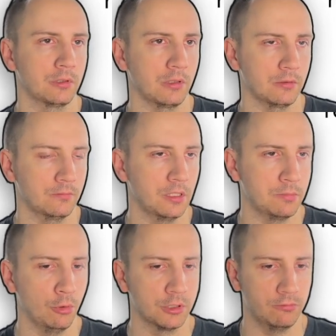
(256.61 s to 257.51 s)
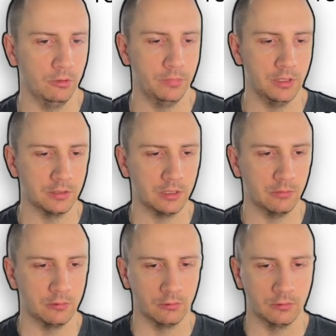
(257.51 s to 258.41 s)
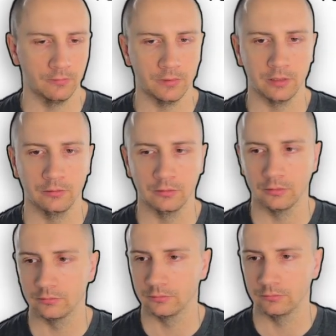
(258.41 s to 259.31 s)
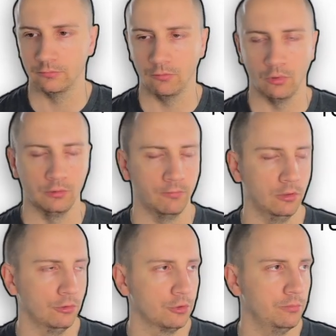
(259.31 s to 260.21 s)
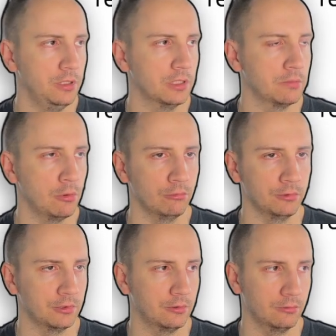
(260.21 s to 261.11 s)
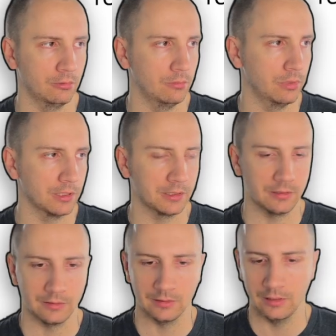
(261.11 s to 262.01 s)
The response will be in some sort of, I don't know, will also be exposed to the bus.